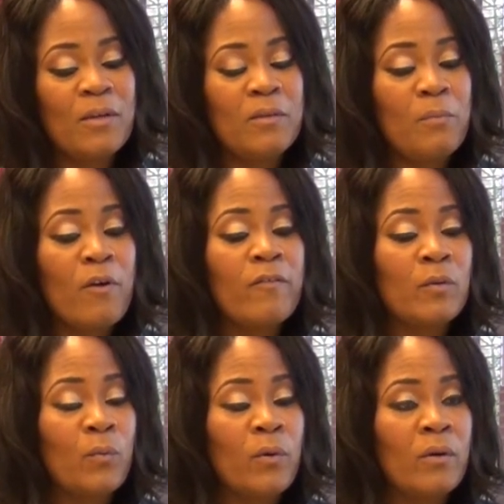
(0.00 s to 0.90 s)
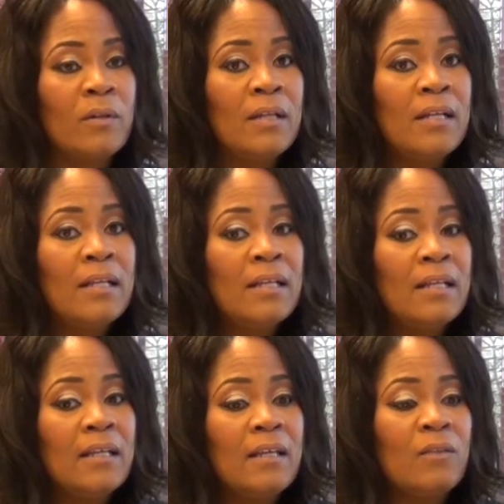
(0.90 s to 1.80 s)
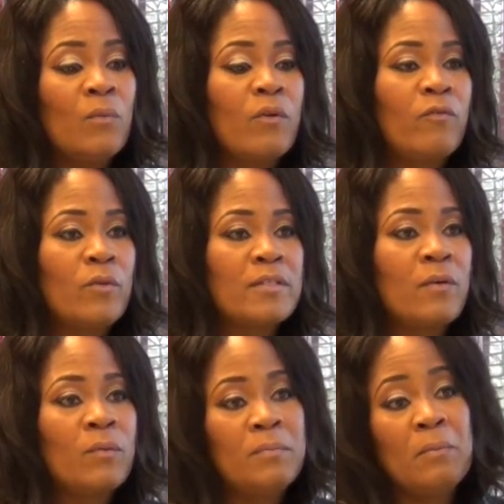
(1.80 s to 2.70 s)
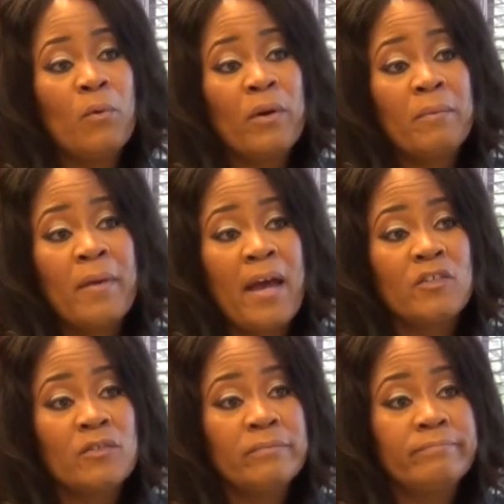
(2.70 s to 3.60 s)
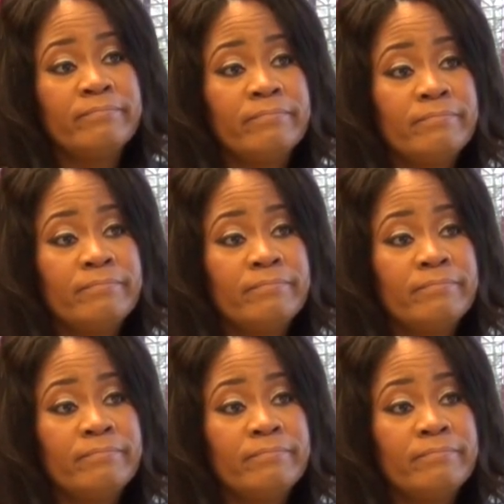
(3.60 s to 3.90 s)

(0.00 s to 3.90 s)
So, in the perfect world, in the workforce, there would be more compassion.